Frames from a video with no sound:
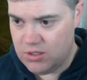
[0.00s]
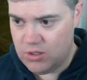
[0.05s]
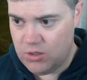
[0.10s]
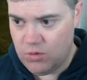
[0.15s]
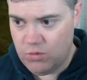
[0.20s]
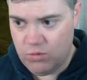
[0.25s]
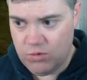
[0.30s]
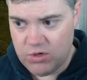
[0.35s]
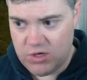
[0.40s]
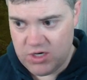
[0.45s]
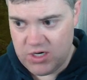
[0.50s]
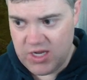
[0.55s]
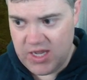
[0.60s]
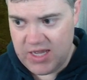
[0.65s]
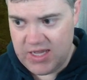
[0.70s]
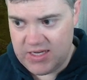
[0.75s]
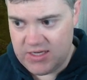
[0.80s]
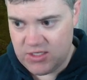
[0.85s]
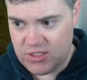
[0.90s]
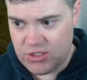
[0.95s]
we're
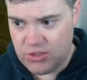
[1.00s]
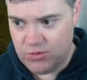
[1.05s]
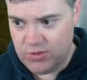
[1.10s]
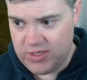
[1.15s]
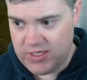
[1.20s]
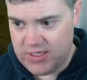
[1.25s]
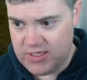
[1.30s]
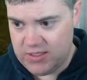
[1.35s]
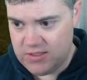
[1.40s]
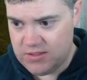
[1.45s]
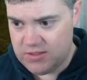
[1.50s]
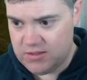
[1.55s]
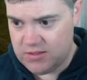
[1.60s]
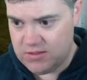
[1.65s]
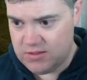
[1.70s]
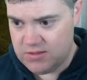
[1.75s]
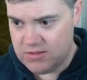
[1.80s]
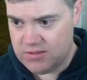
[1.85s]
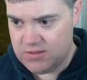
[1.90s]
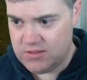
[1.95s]
not doing.
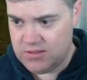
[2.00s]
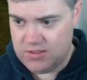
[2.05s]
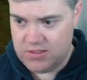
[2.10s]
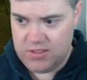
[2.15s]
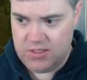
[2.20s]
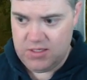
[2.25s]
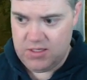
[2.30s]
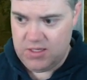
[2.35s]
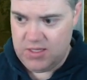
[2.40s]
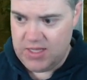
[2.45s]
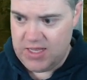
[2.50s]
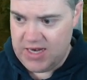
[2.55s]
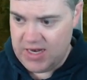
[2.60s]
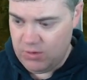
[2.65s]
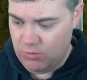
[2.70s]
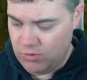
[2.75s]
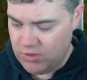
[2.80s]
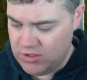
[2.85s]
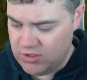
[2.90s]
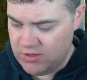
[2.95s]
And I
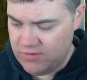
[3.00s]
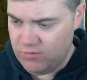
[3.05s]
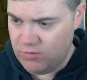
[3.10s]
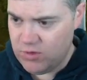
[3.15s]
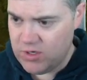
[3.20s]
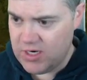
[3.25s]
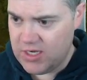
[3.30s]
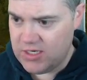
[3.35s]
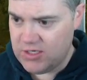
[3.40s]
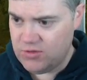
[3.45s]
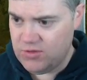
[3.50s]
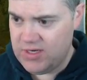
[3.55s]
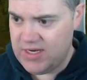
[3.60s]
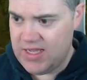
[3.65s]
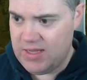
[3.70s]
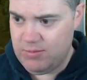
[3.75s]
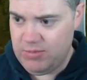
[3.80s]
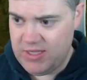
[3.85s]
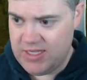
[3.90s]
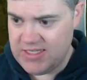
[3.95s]
wonder if we're not doing
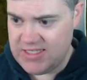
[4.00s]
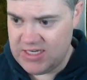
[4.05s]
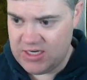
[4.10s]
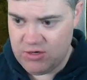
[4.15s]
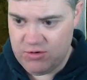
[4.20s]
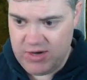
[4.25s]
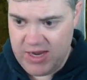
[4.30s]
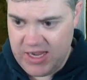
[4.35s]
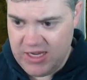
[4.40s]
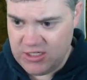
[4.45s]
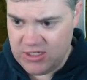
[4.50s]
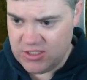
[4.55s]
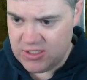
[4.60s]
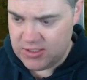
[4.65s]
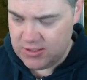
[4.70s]
that because it crashed.